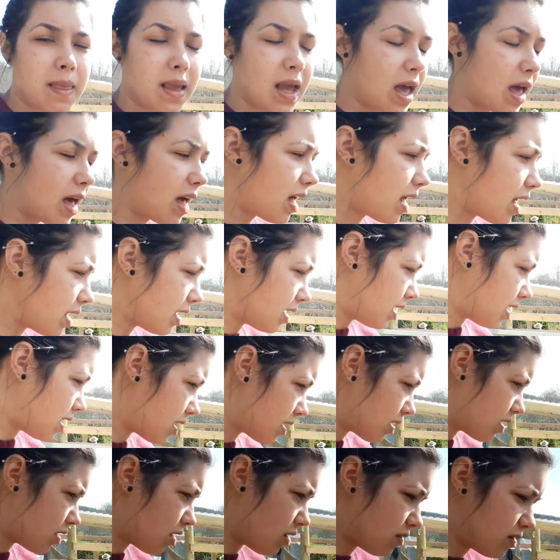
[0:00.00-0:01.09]
I
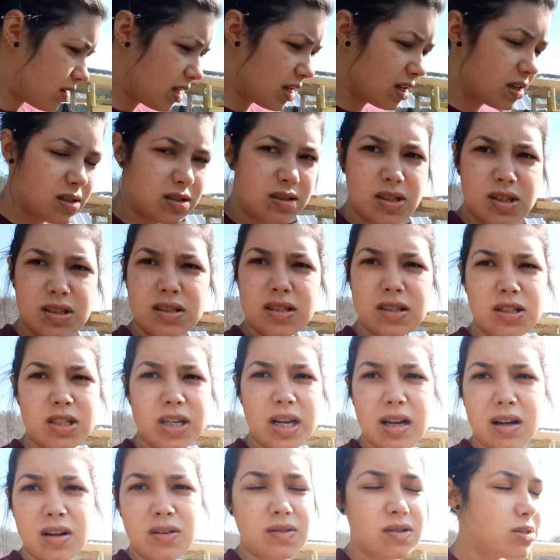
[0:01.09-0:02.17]
go down just to
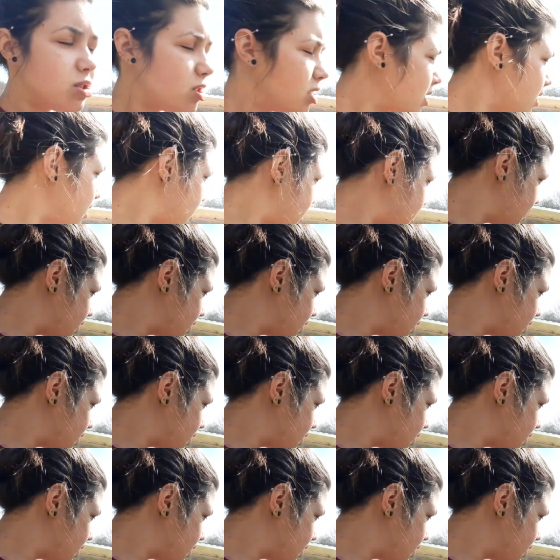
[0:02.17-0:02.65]
check on the chicks,